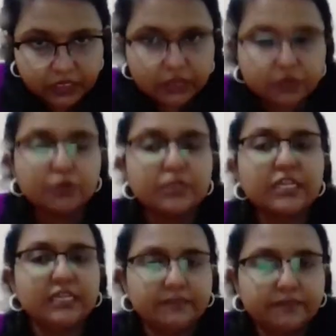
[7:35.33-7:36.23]

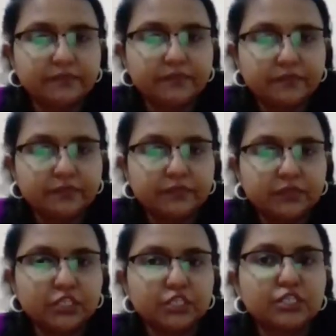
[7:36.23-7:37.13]
routine,
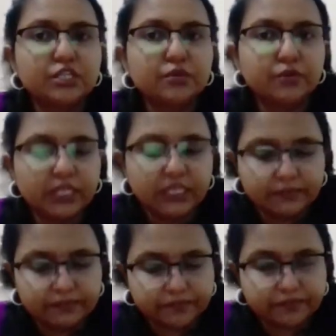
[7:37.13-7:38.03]
just the routine,